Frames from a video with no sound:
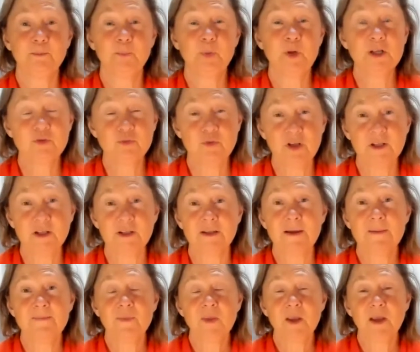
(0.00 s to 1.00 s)
Please read it.
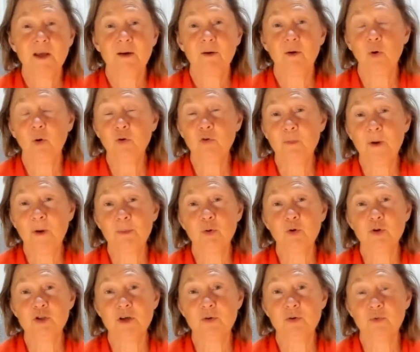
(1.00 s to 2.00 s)
All of my
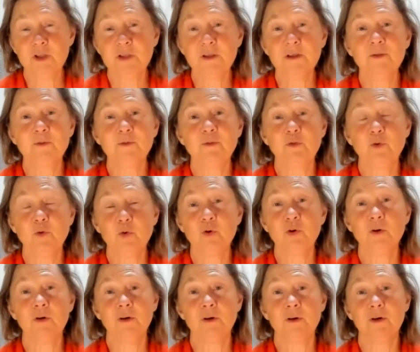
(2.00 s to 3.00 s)
books are written
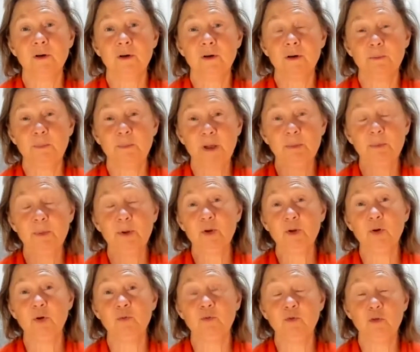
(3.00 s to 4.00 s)
for
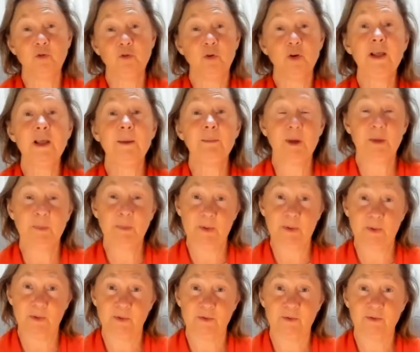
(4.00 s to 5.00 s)
people, for, for lay people,
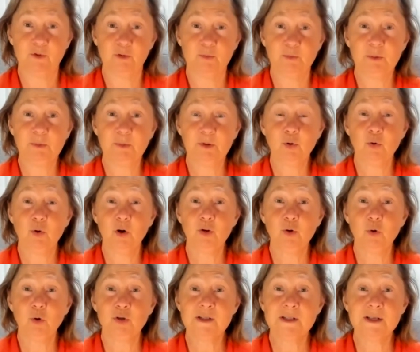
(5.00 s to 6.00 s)
for people who are
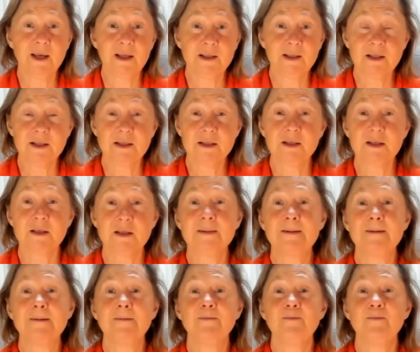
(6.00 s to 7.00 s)
not scientists,
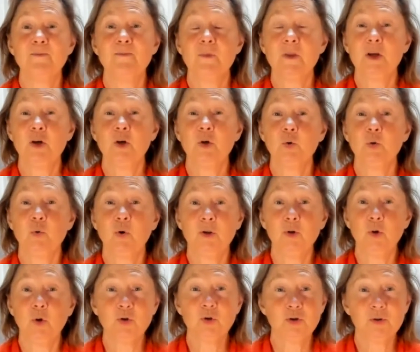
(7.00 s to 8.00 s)
who are
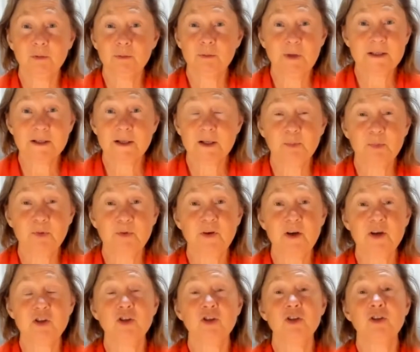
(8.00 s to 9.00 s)
not medical
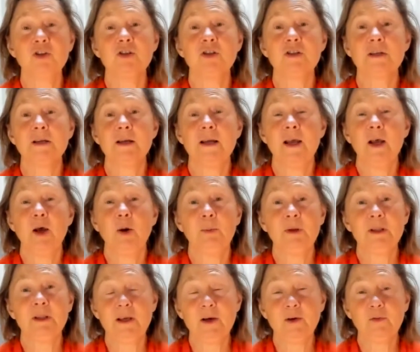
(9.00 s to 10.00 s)
professionals,
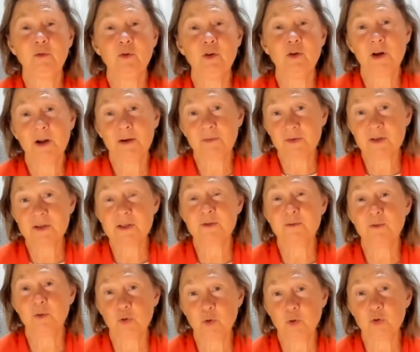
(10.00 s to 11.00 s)
but they are fully referenced
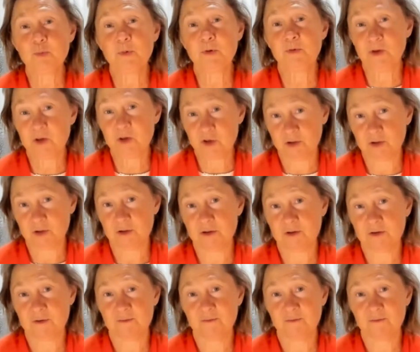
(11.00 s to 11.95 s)
for those professionals